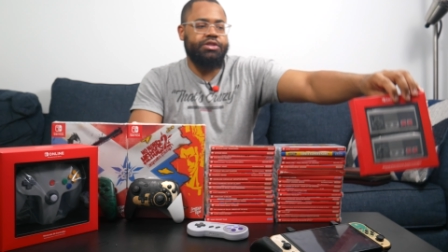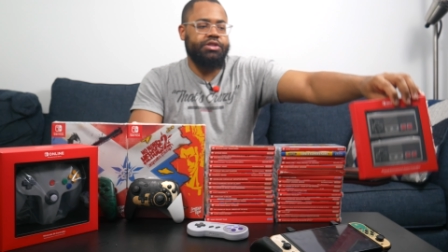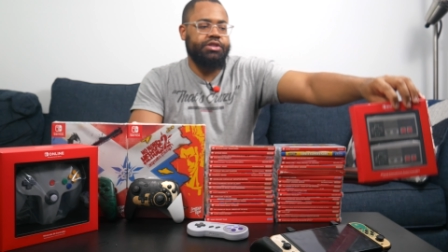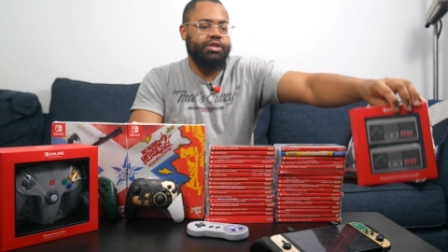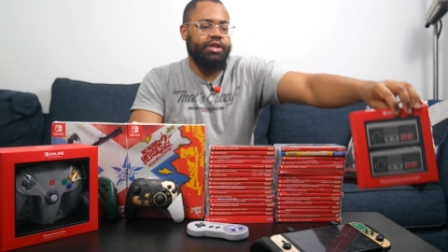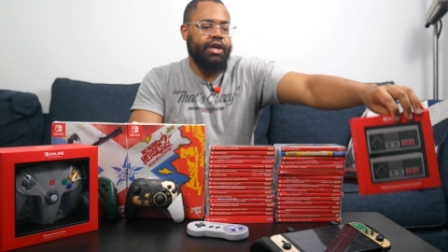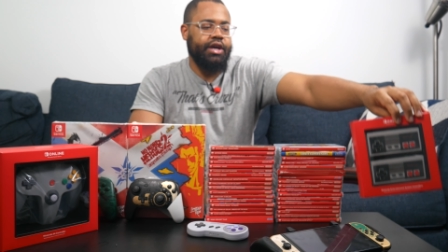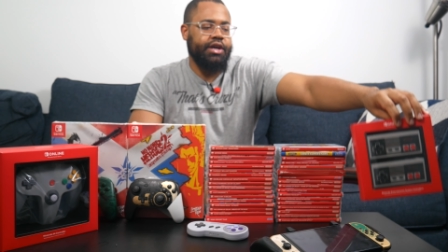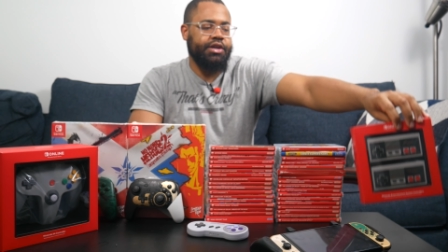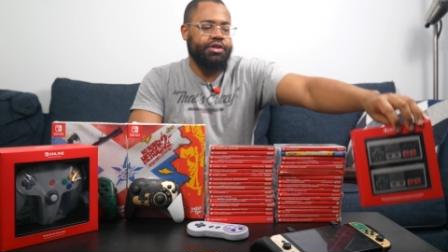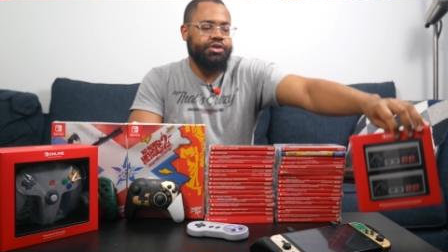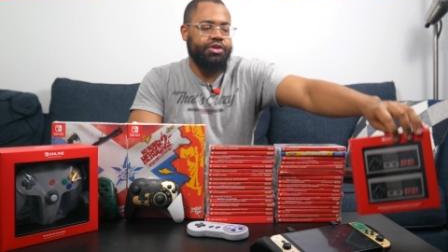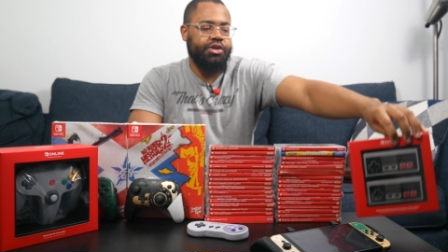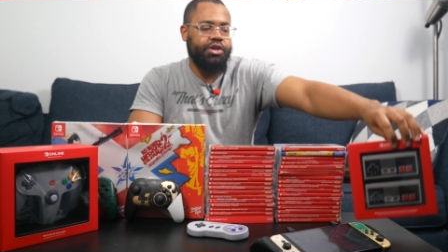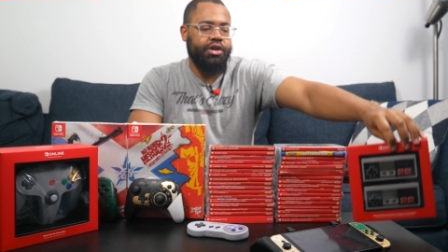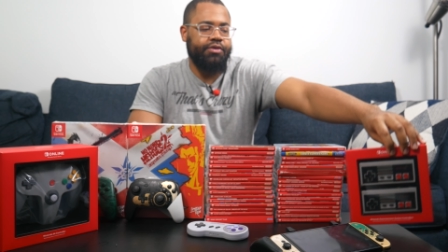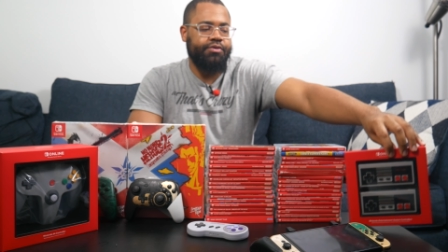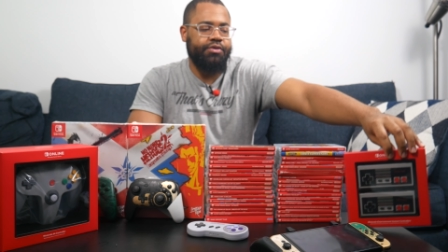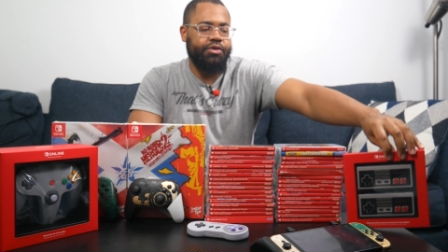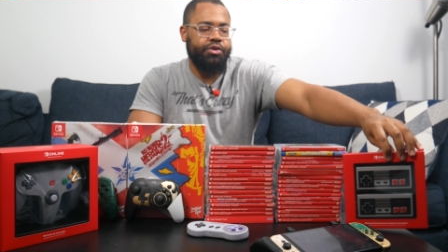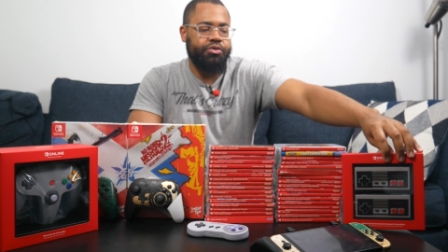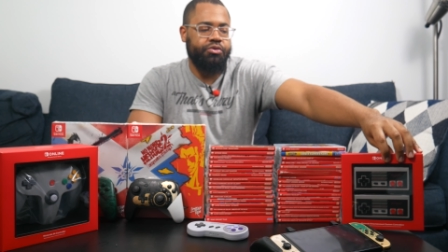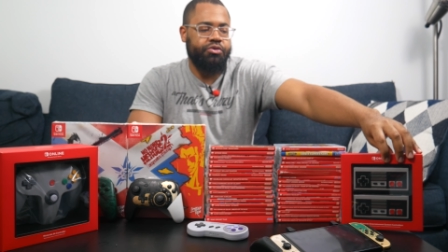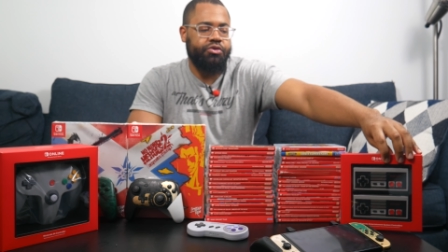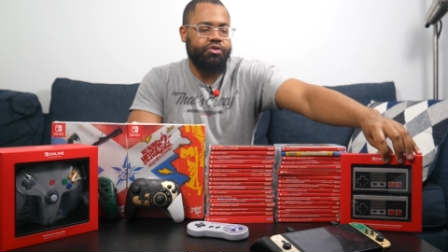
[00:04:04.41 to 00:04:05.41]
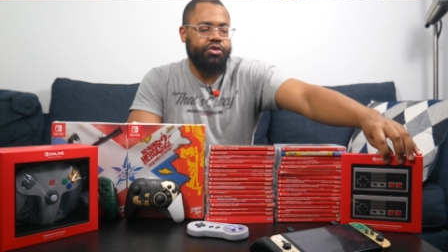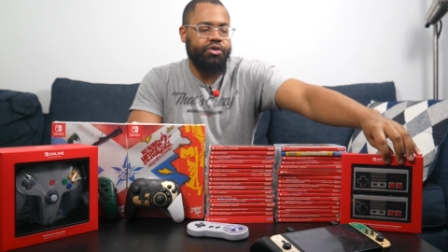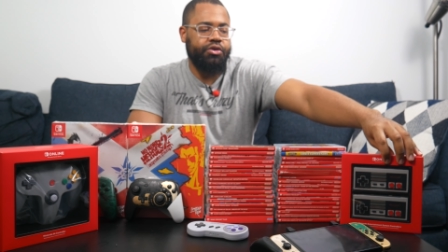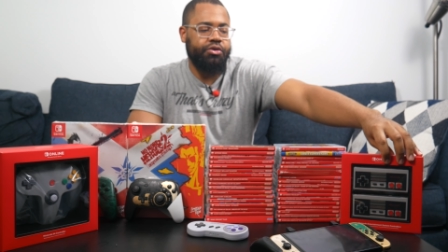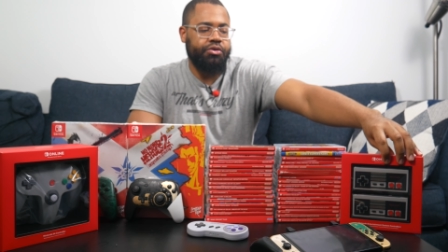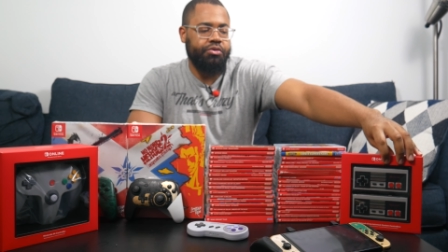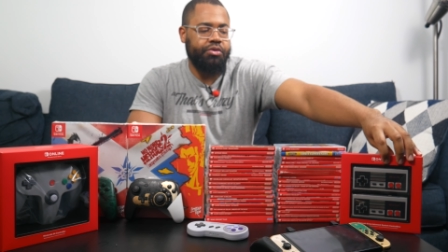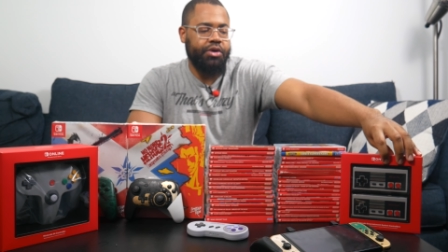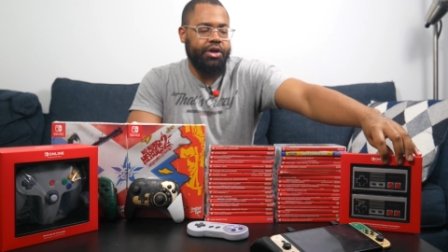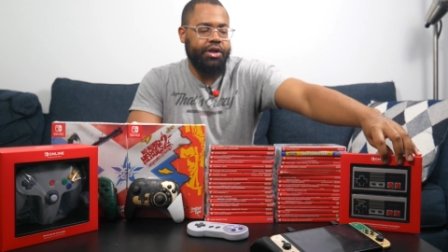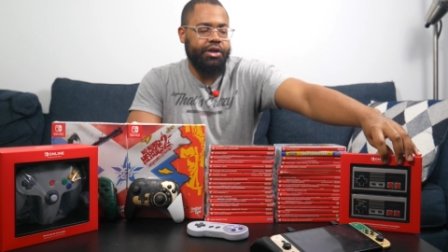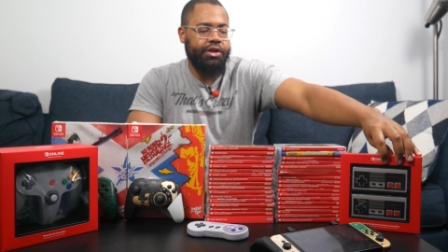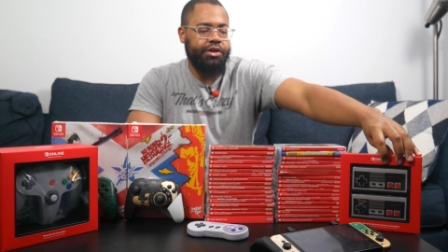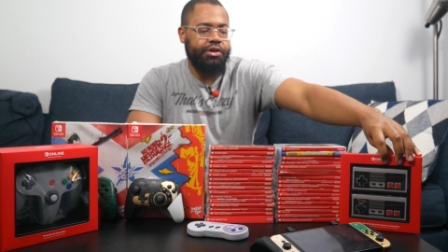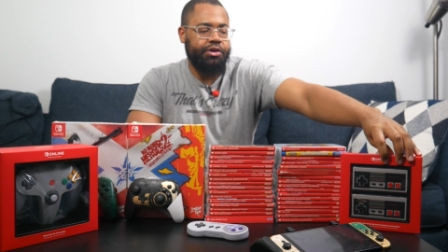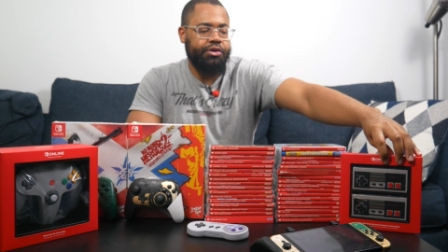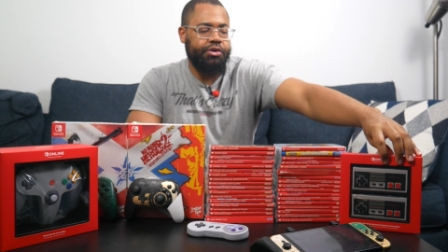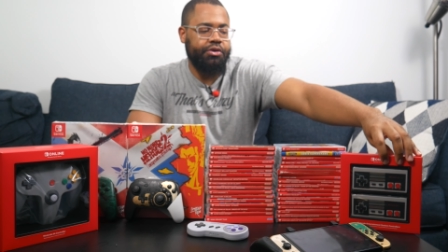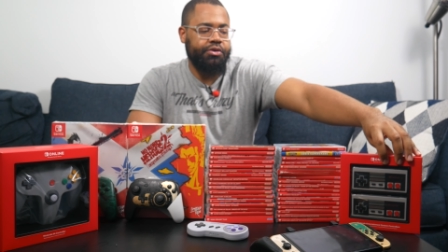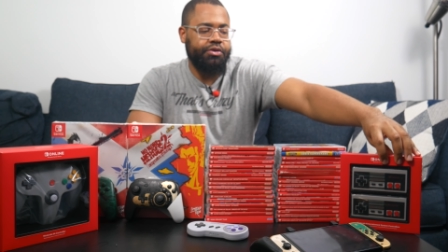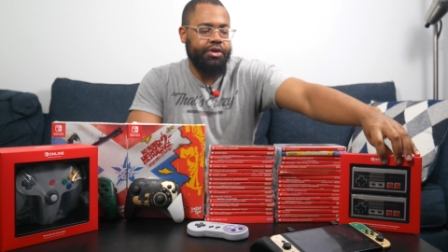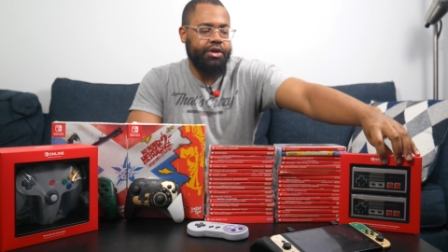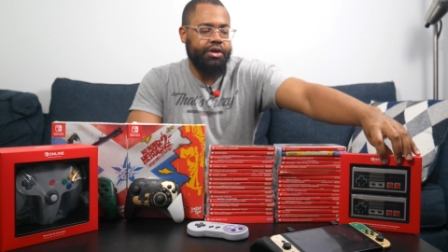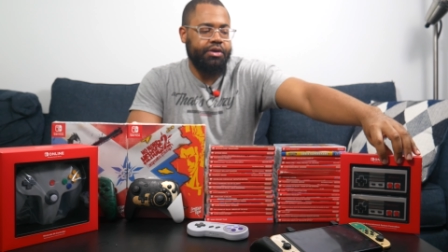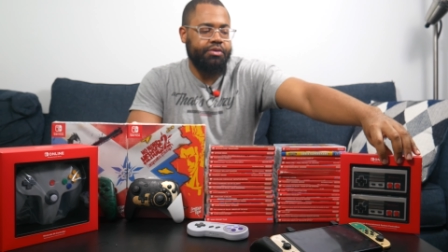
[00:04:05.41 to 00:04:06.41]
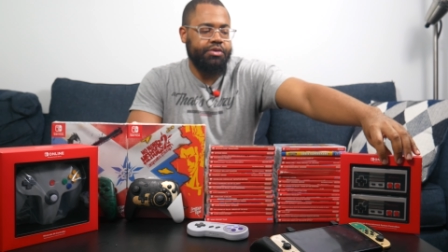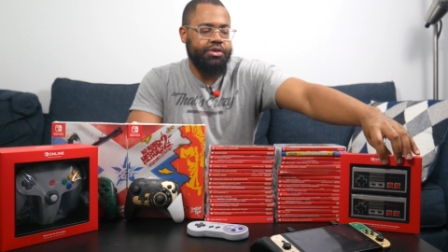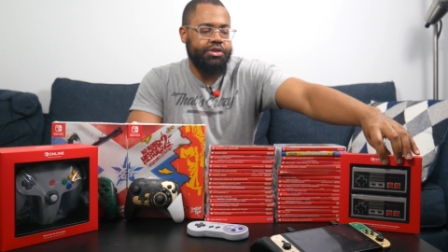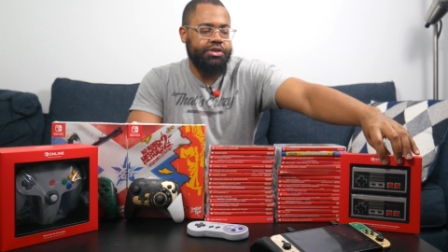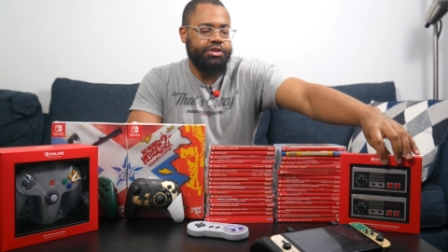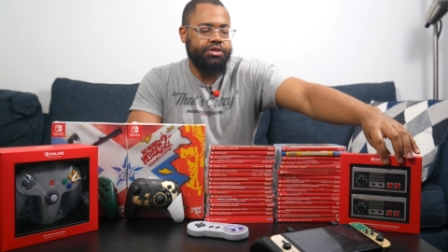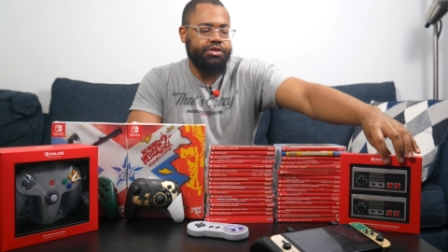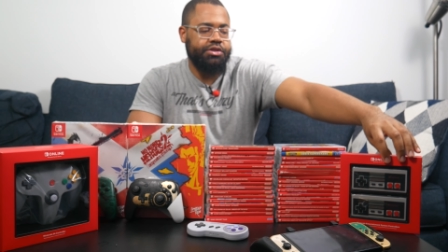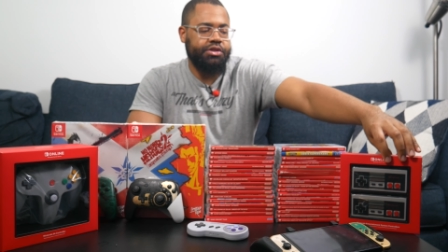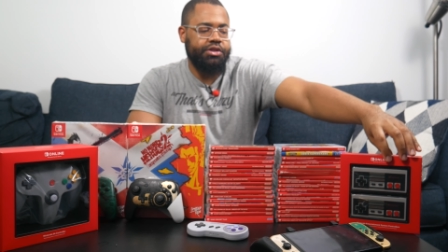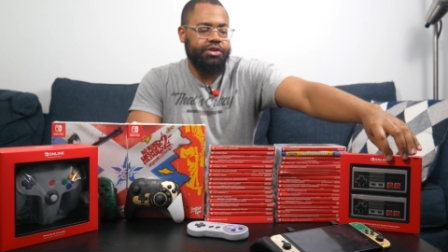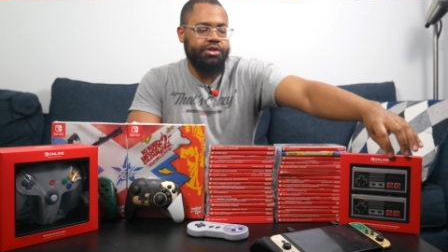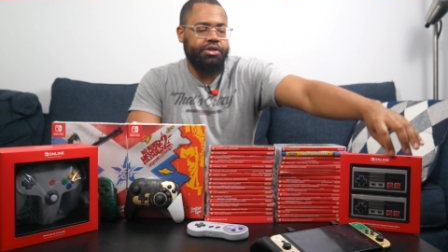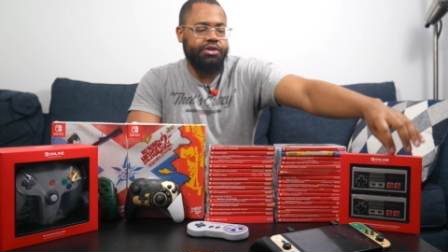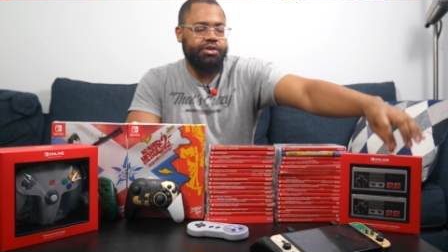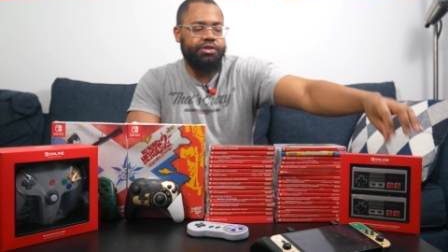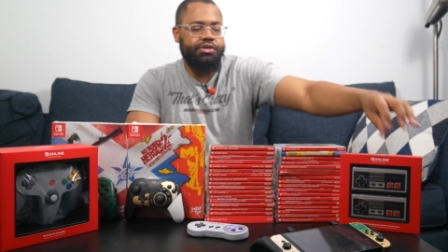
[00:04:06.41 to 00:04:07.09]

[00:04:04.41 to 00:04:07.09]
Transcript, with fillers: they actually give you 2. I didn't know that, which is good.